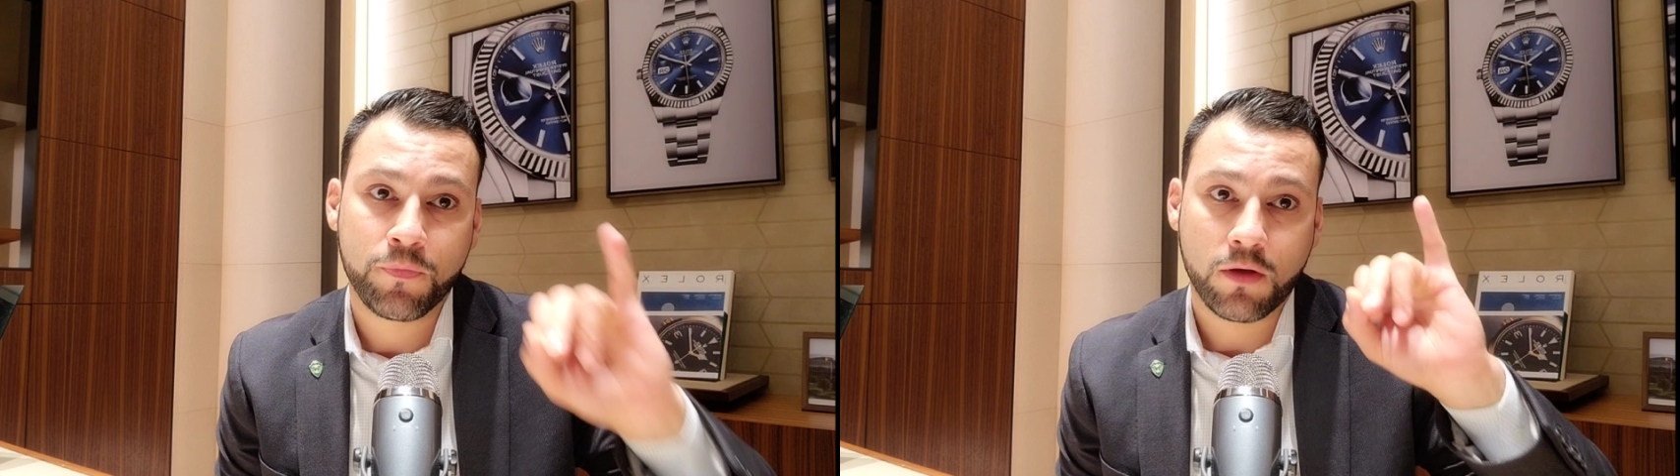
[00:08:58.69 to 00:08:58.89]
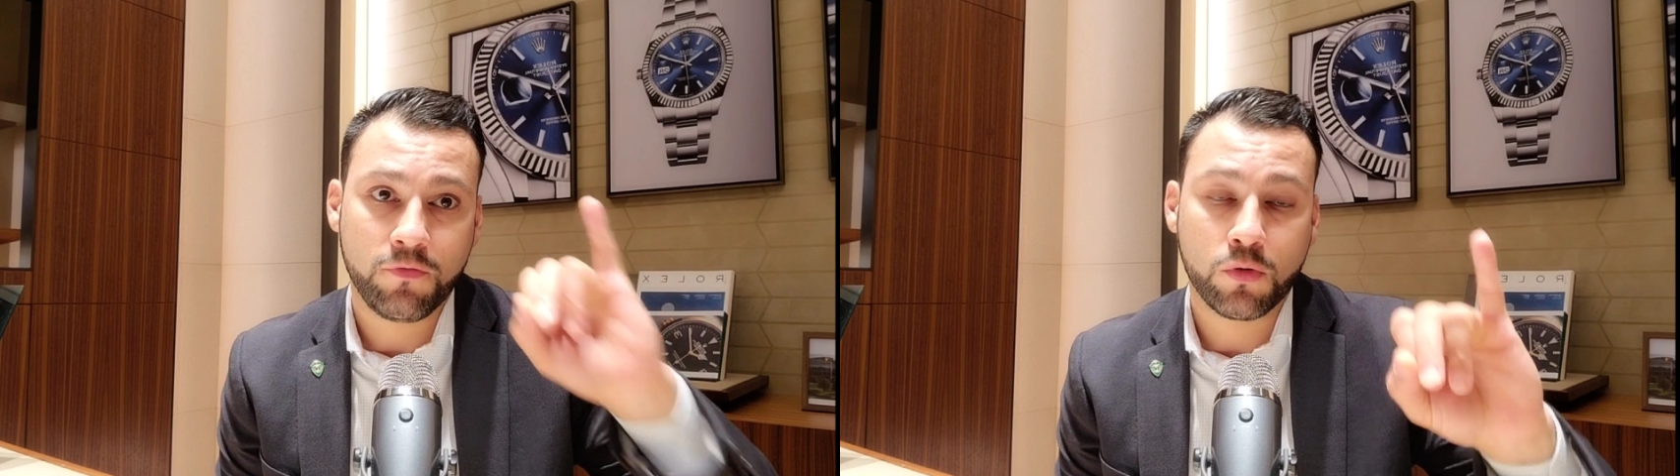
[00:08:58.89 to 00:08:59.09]

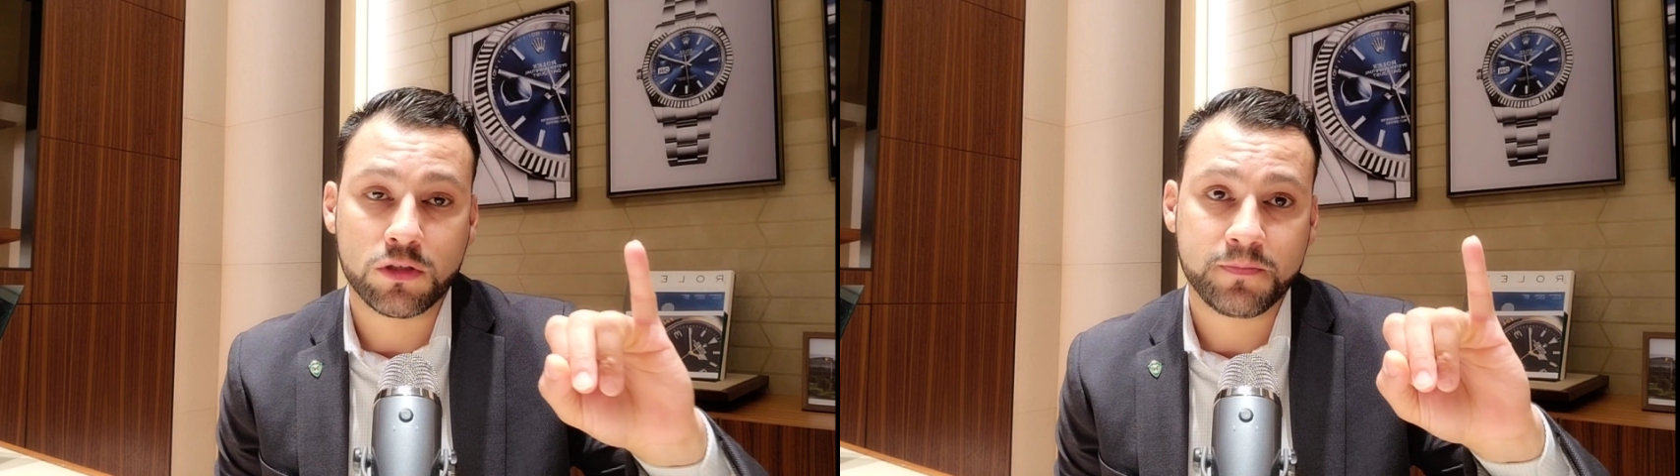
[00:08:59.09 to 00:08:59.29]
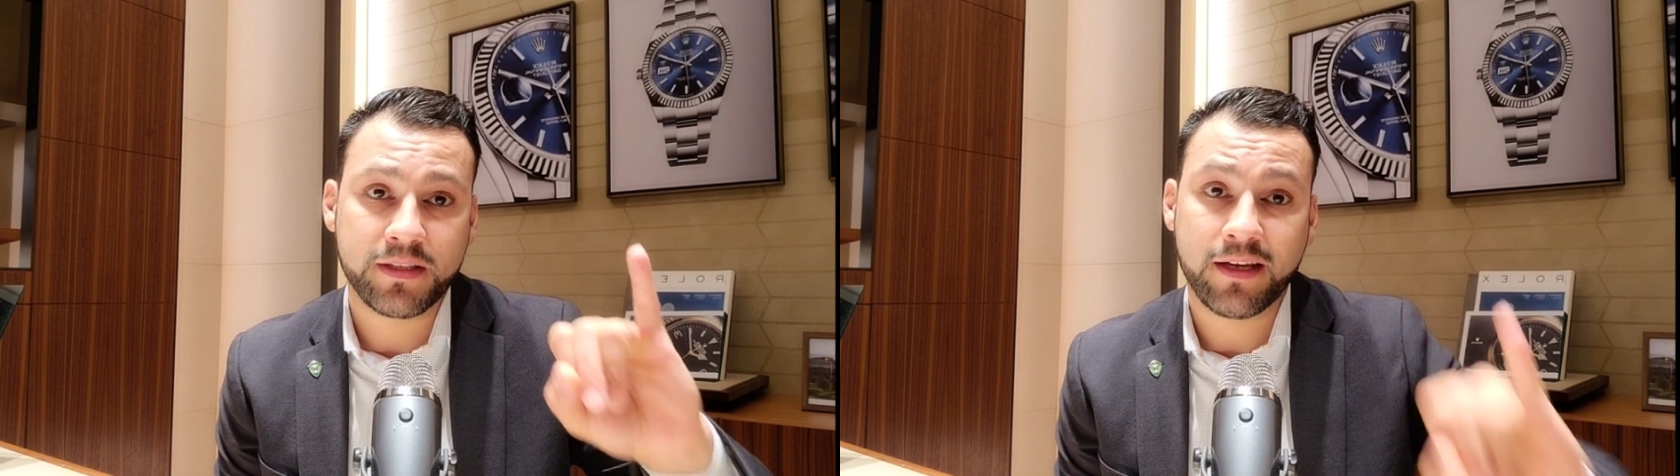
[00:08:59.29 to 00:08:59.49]
of
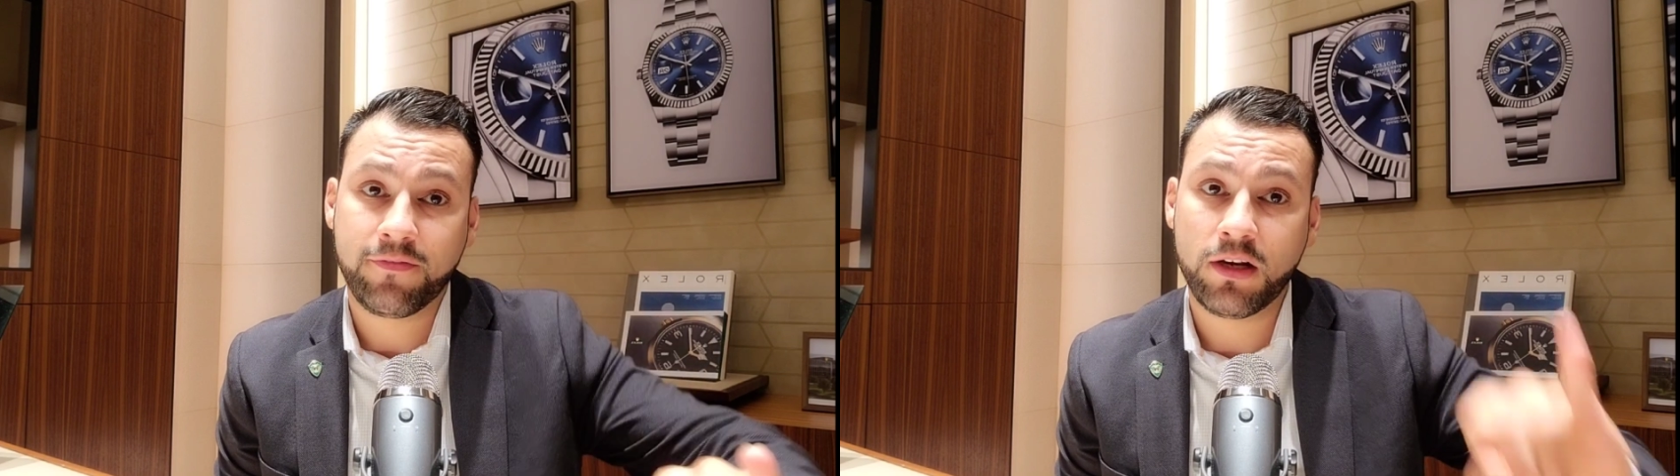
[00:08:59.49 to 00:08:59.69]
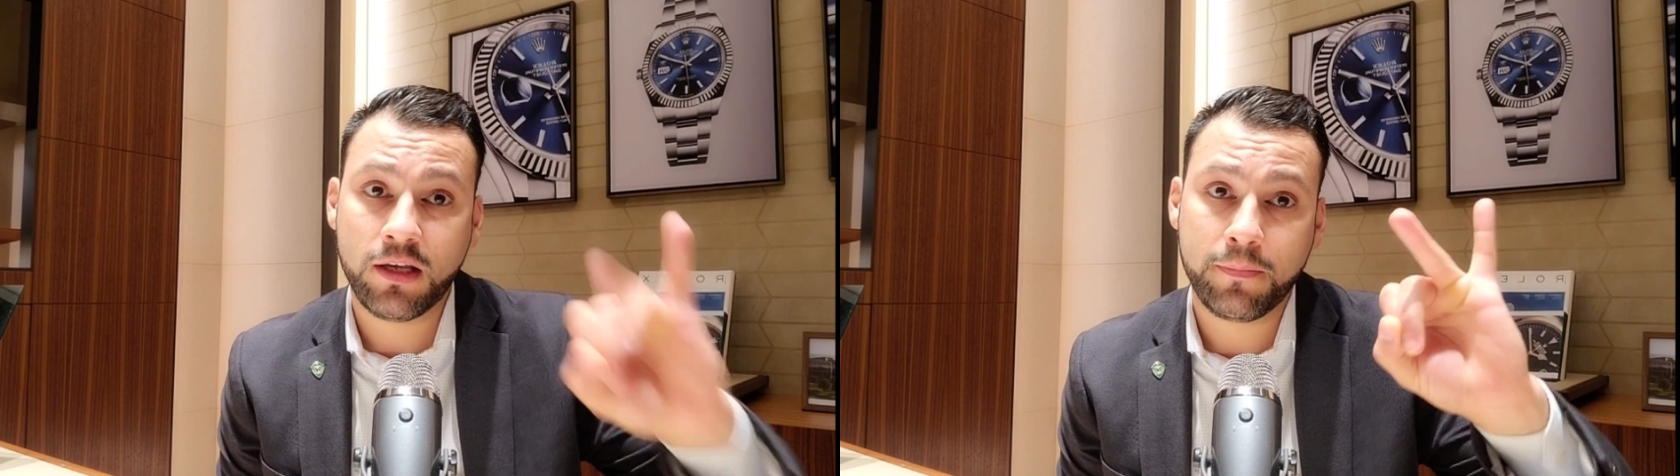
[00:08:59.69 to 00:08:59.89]
course, Patek
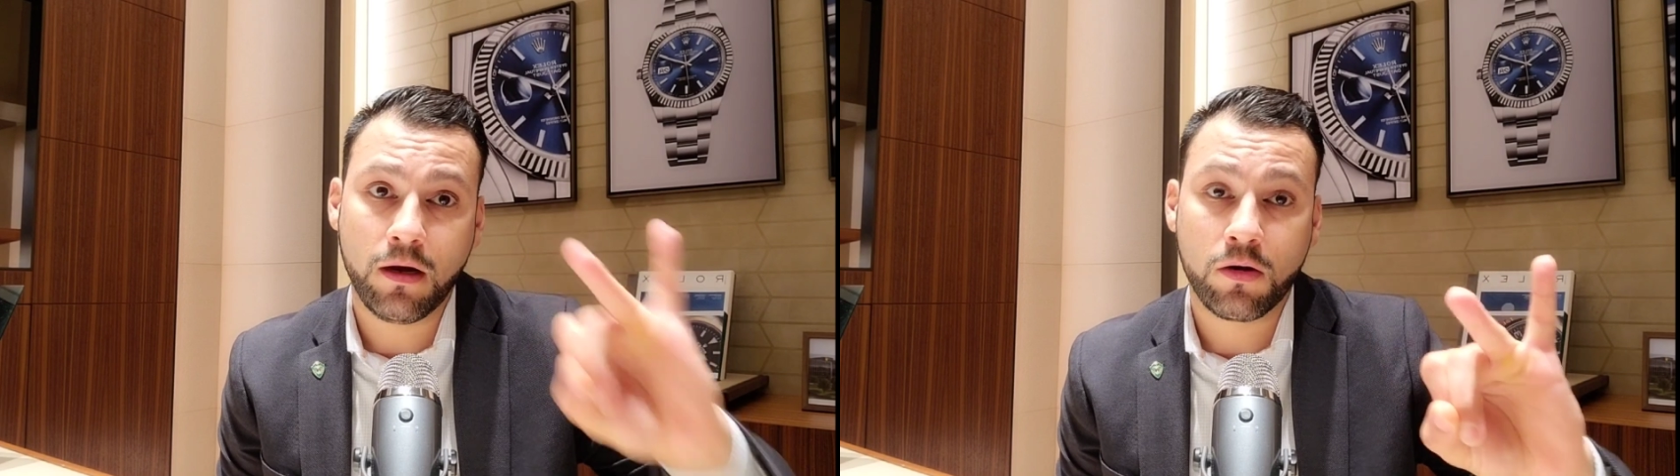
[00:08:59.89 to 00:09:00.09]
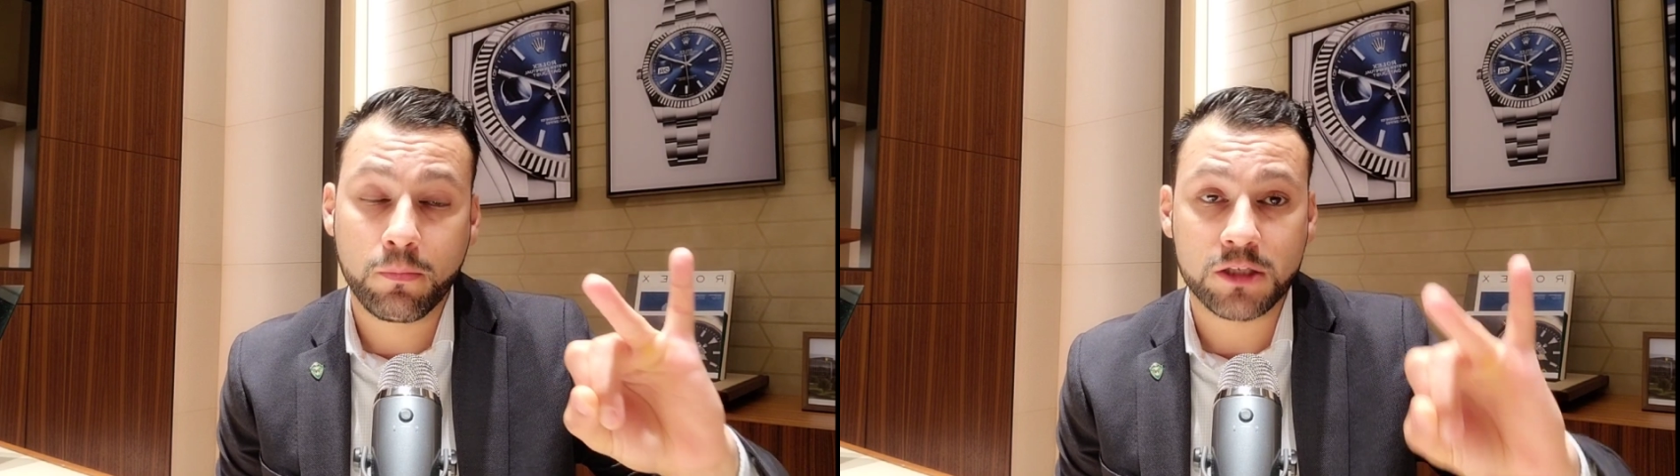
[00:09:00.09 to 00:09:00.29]
Philippe,
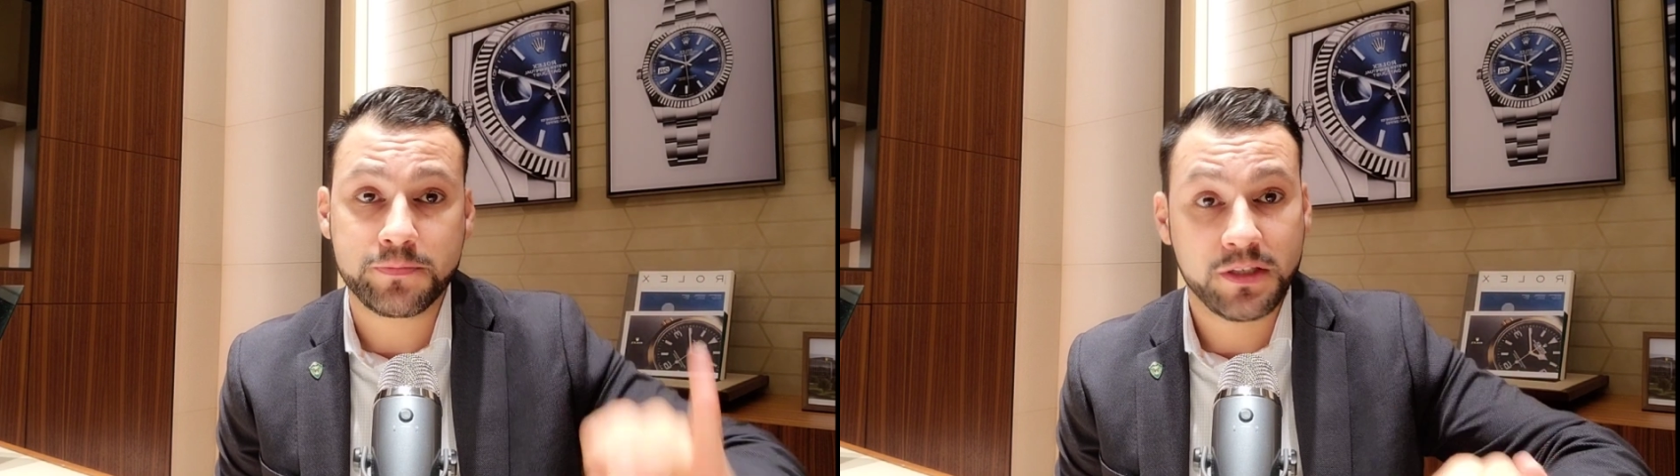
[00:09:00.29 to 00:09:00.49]
Audemars